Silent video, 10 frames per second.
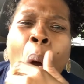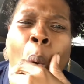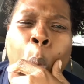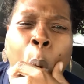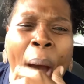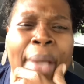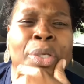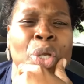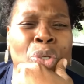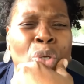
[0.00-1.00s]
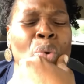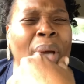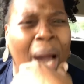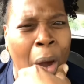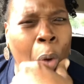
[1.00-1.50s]
what do you
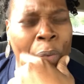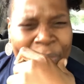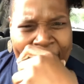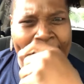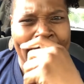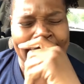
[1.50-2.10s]
call that?